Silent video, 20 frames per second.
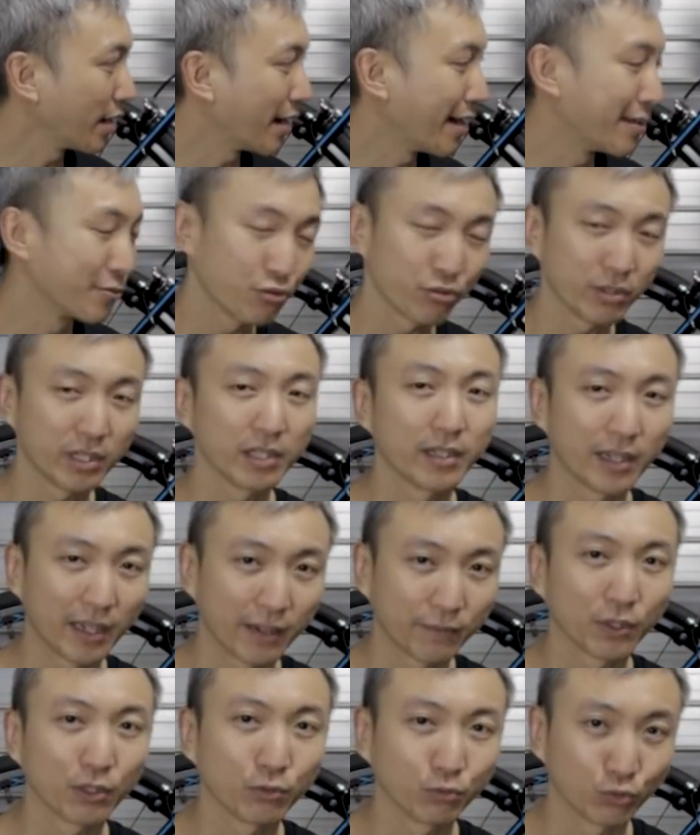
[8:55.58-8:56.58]

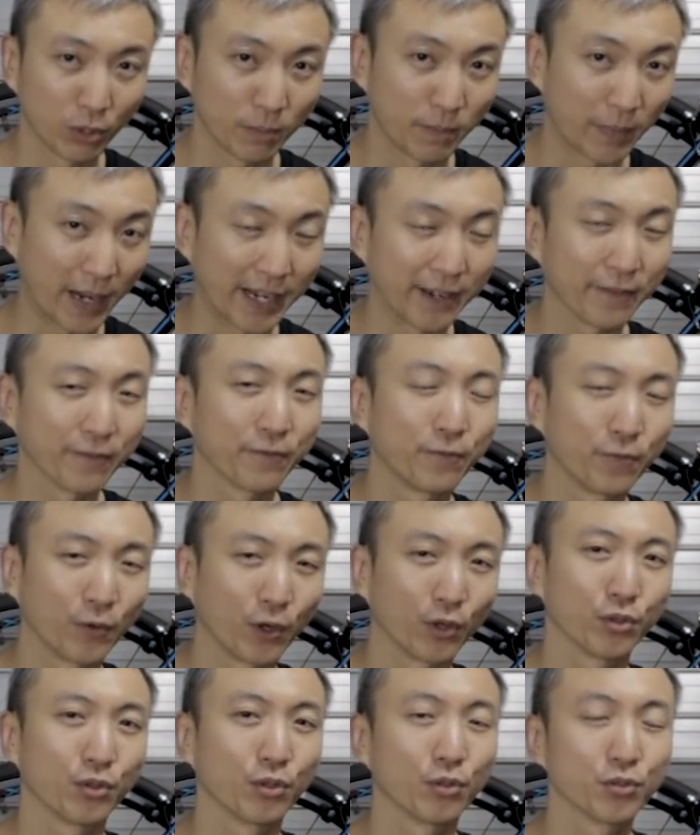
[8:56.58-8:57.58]
entry-level road bike
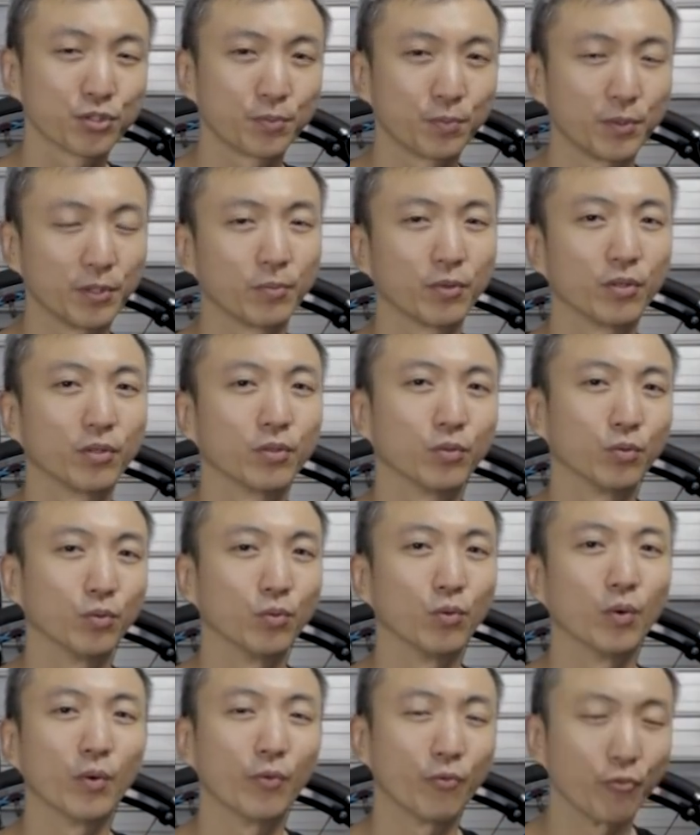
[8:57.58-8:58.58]
for those people
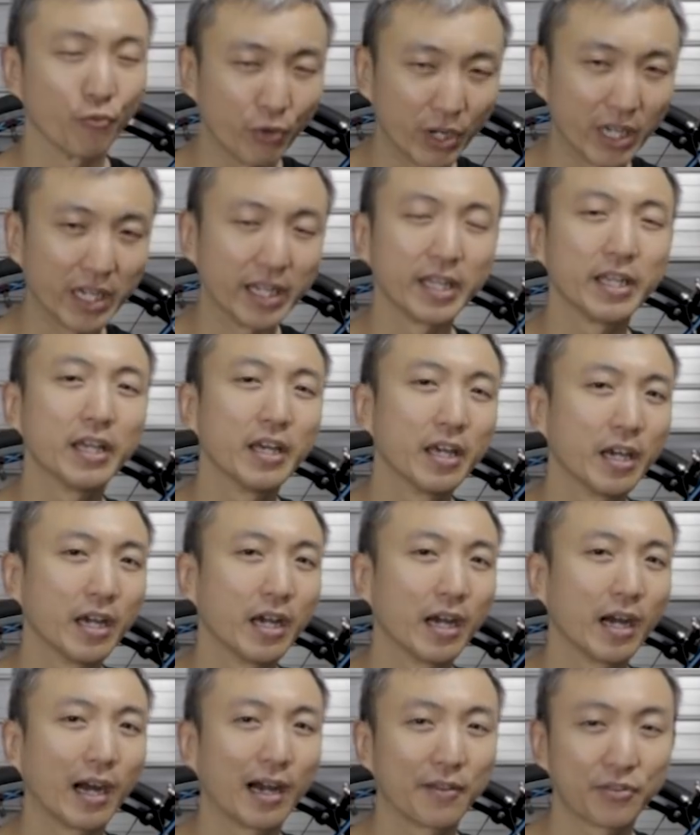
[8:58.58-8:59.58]
who really
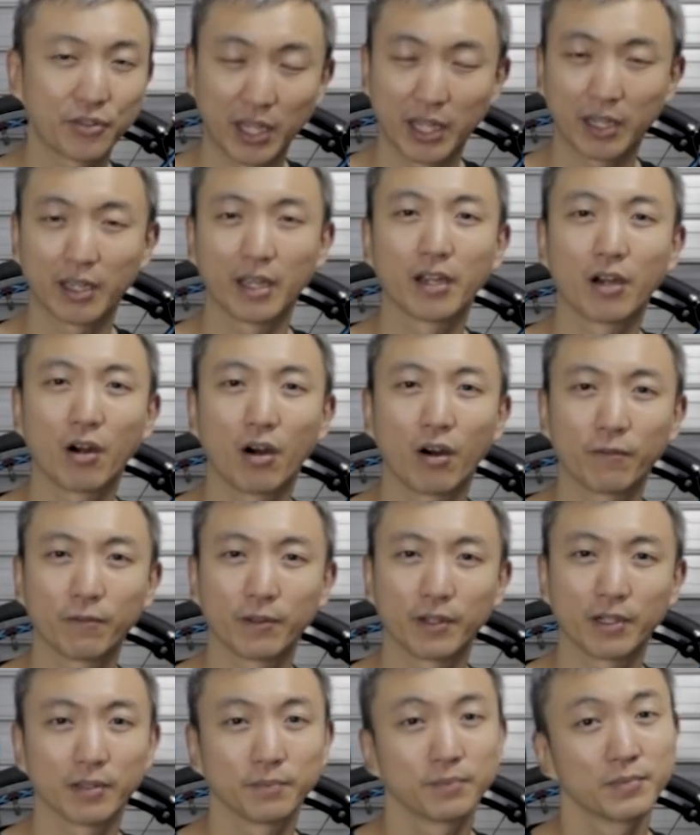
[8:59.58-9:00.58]
are thinking
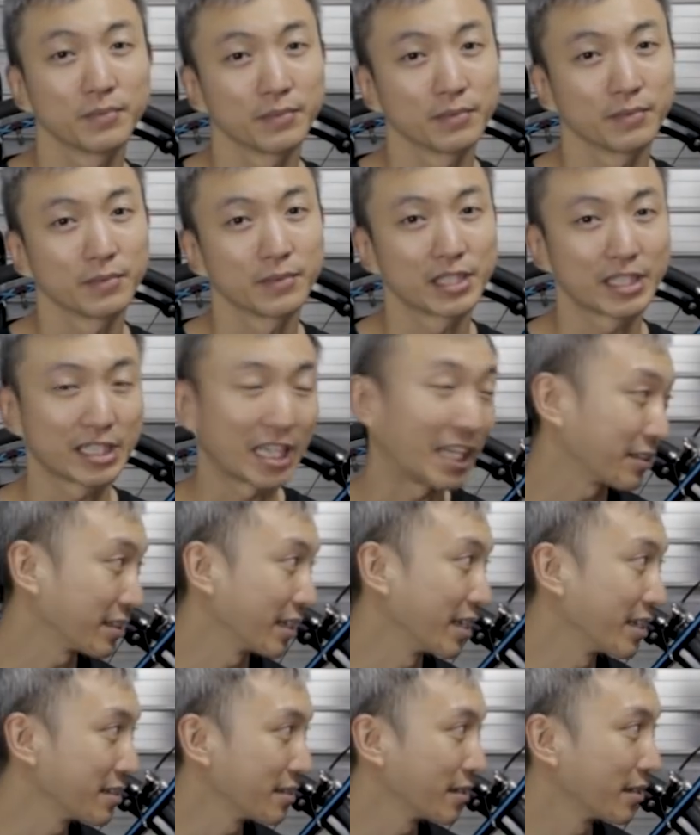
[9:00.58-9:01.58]
of
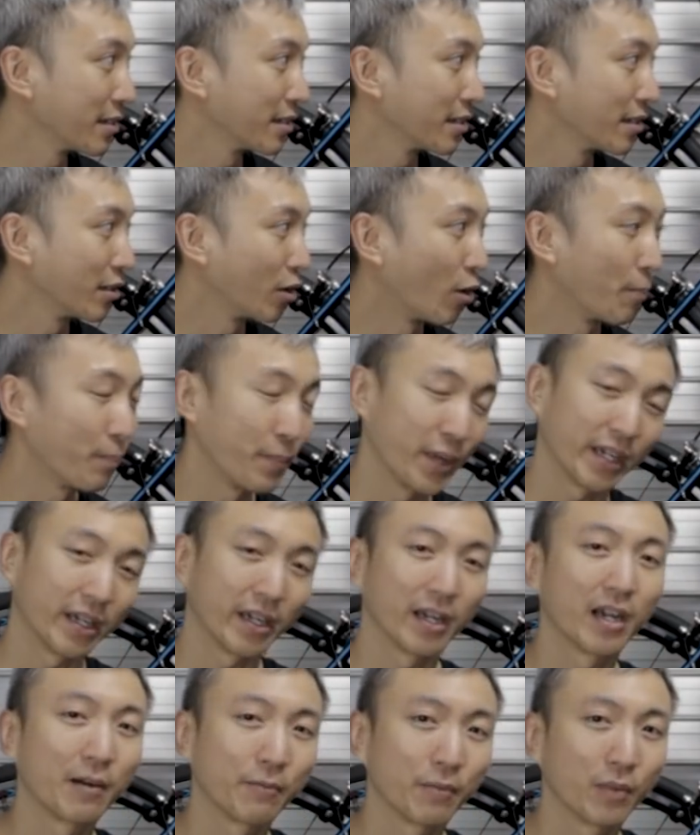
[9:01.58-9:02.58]
starting or
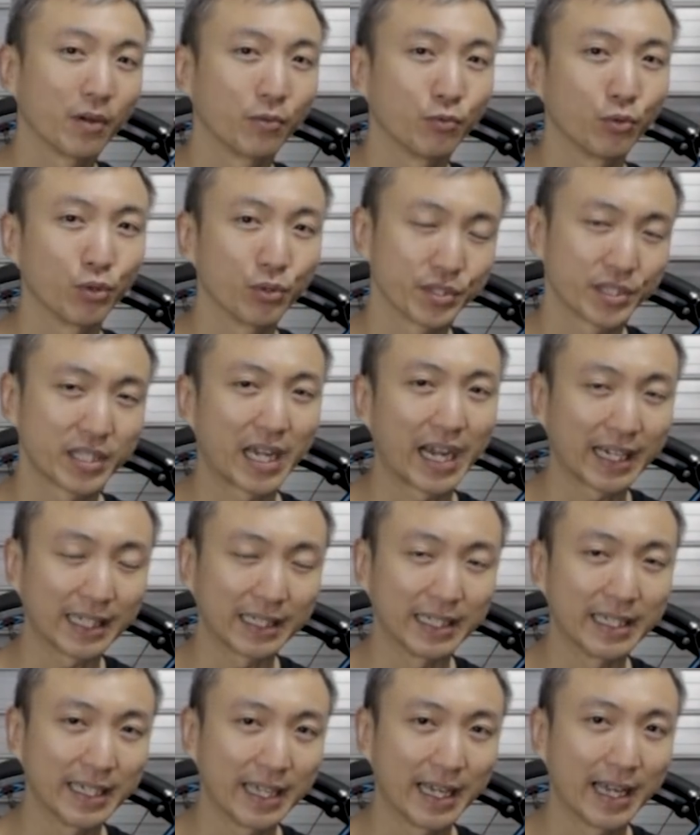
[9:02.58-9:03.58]
picking up road
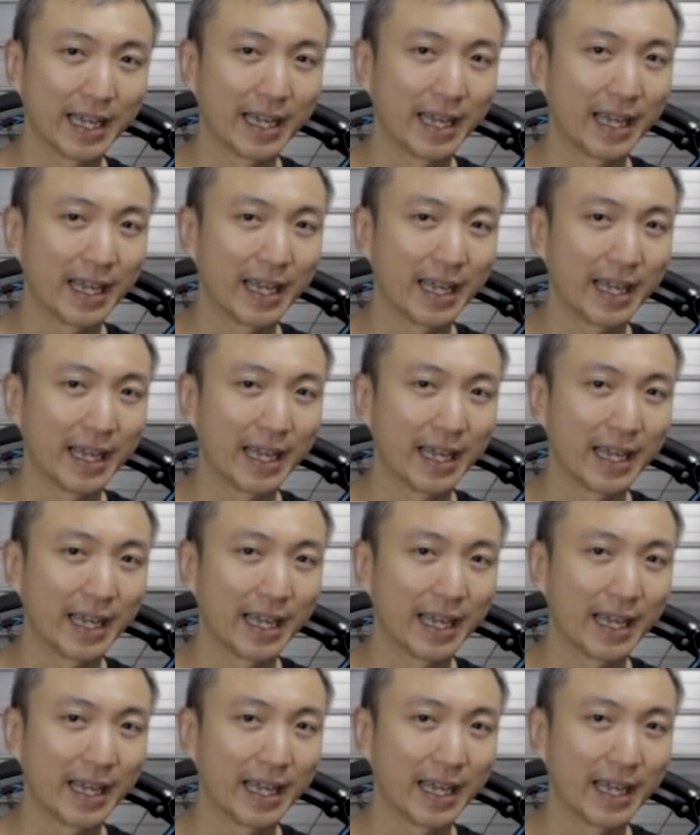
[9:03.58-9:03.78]
cycling.